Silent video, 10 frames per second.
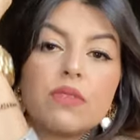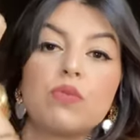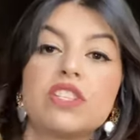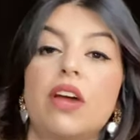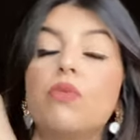
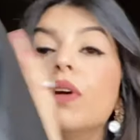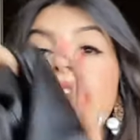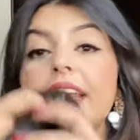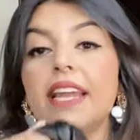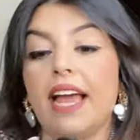which I
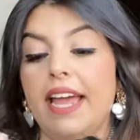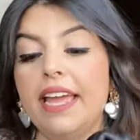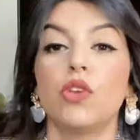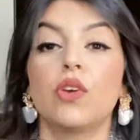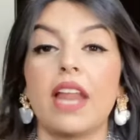really
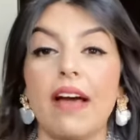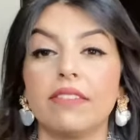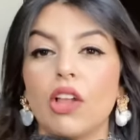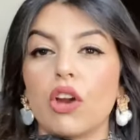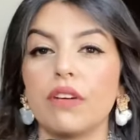like. You can have
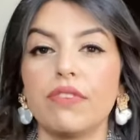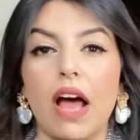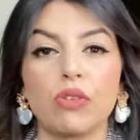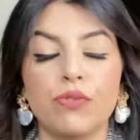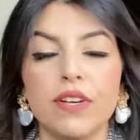a lot of
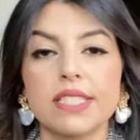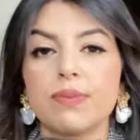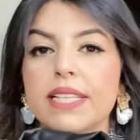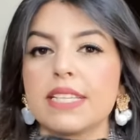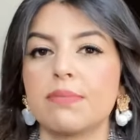outfits
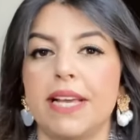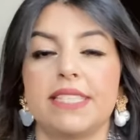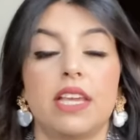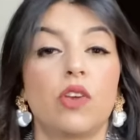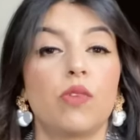with this
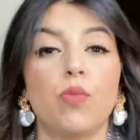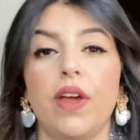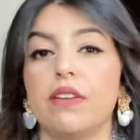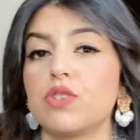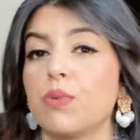blazer. You can
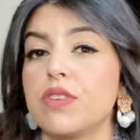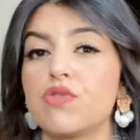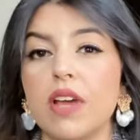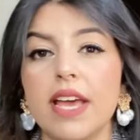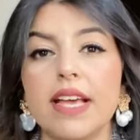wear it over
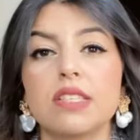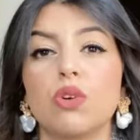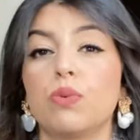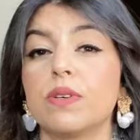dress, over